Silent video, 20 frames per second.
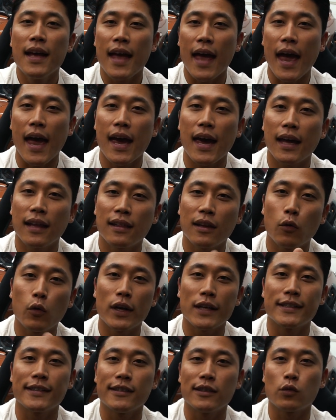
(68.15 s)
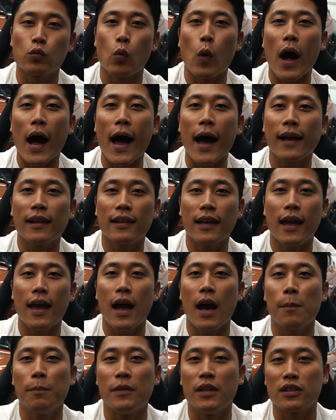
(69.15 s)
and the reasons why they
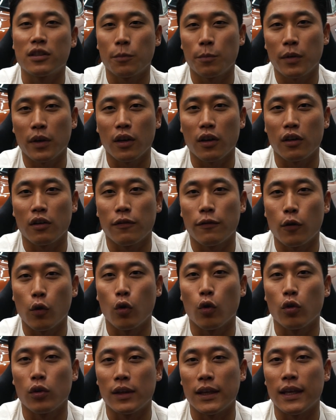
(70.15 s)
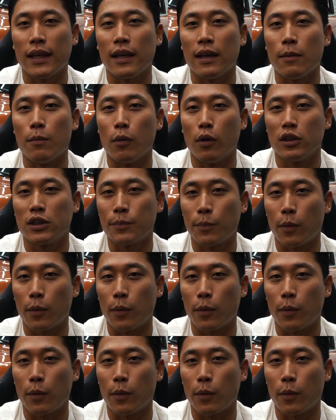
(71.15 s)
have disappeared for the most